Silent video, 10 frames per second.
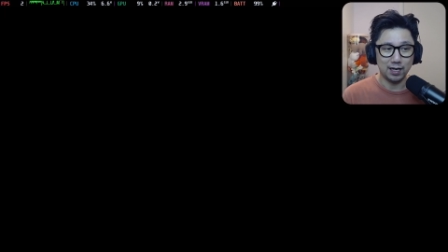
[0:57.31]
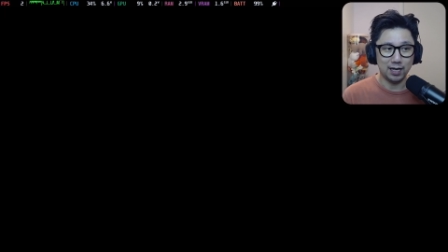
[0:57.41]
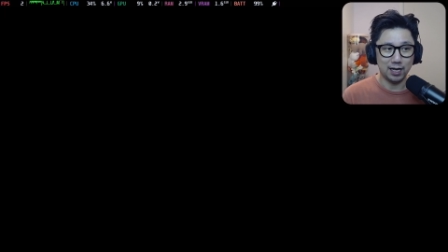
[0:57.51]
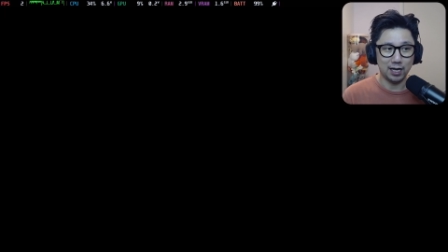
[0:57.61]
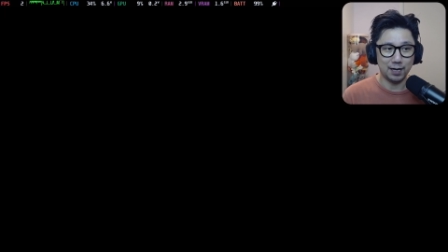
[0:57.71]

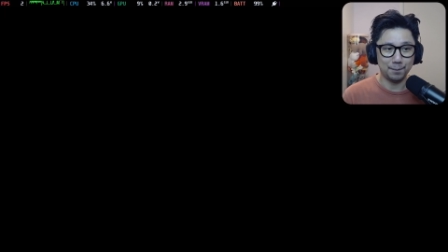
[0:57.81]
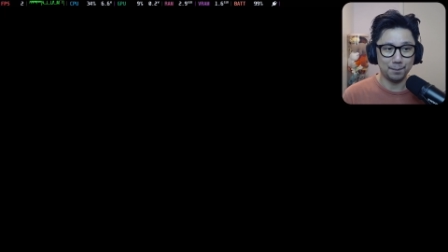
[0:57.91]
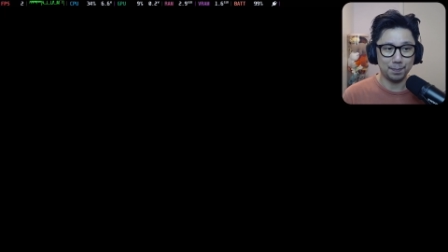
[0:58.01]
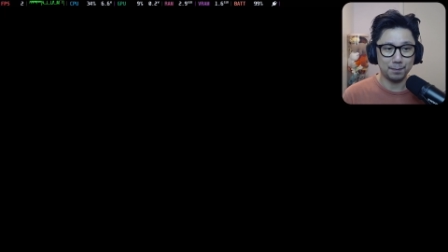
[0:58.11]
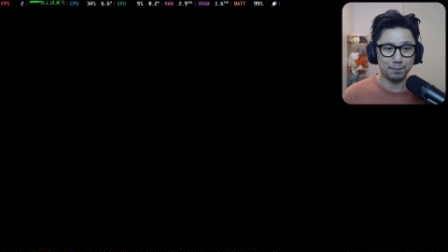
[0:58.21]
Um,
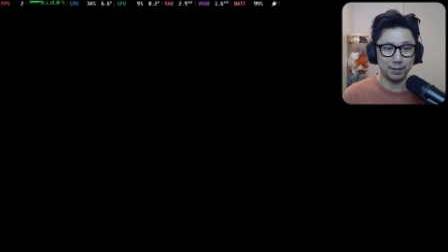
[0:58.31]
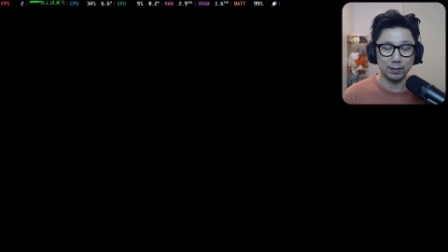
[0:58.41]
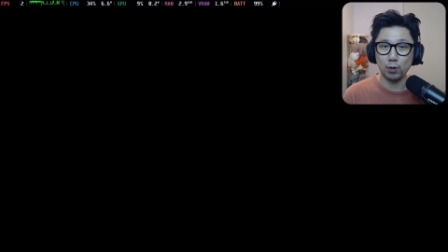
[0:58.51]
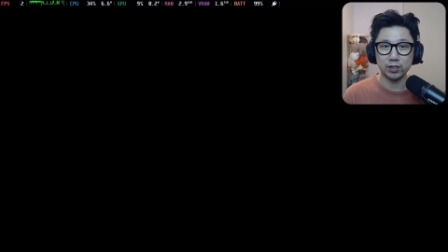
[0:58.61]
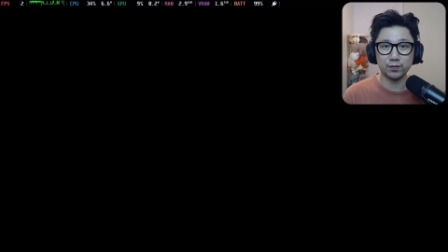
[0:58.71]
but
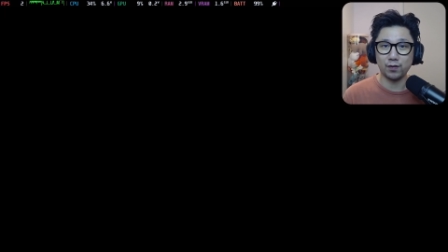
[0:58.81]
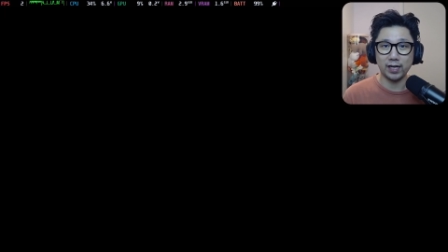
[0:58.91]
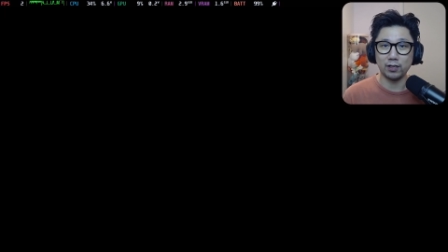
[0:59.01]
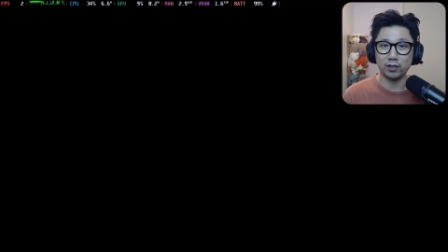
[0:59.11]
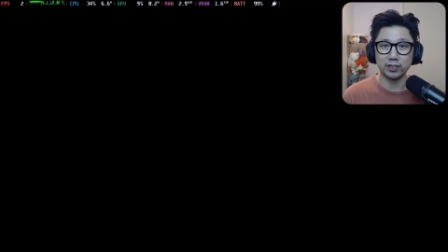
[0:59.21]
it works
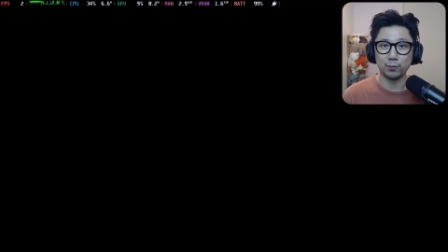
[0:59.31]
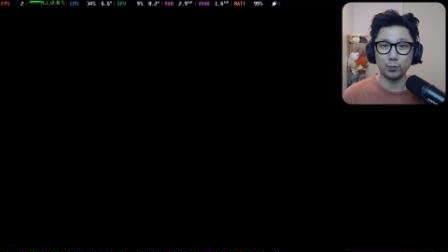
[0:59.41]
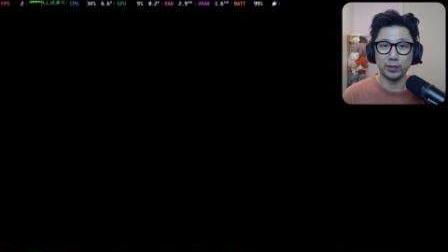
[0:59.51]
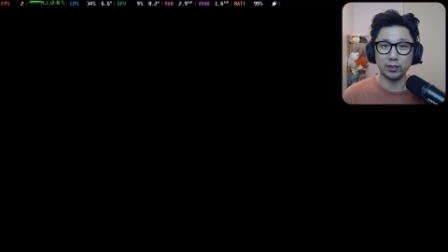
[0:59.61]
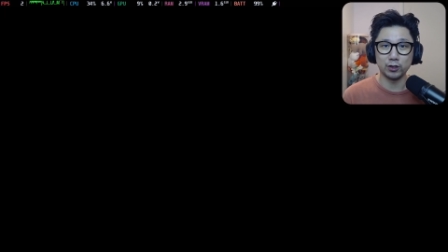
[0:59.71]
fine on the
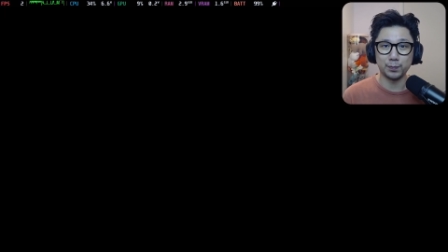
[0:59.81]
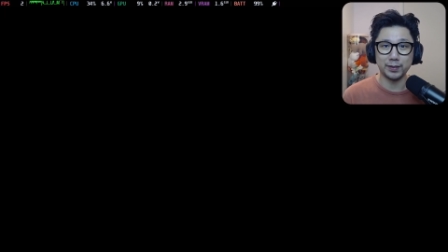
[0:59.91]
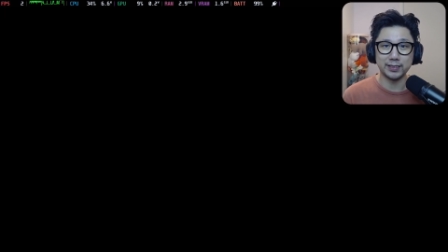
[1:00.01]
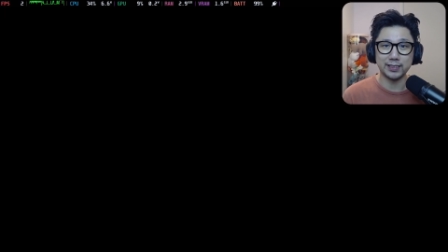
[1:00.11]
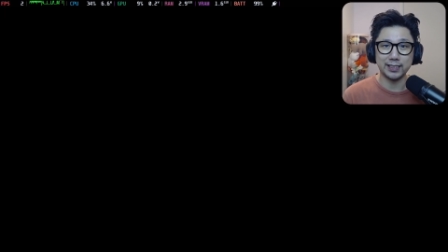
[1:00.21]
Windows
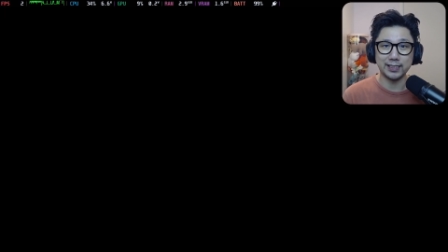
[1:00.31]
PC